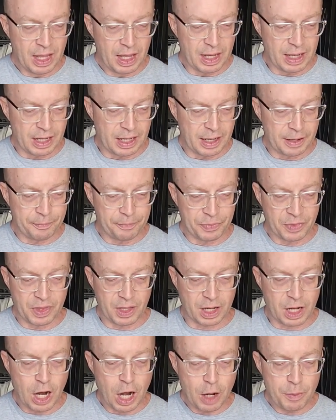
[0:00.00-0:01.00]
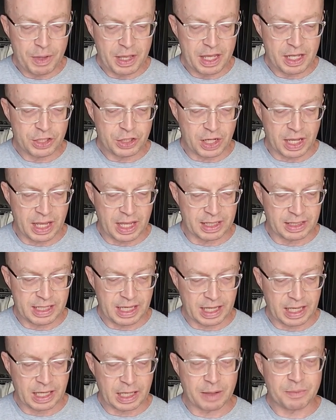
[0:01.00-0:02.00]
the garbage and
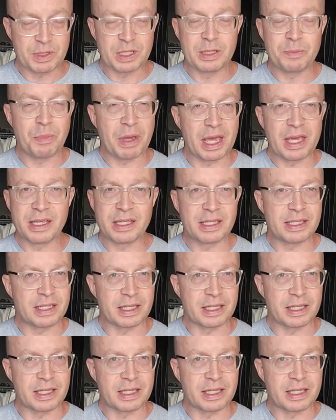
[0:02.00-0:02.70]
taking up space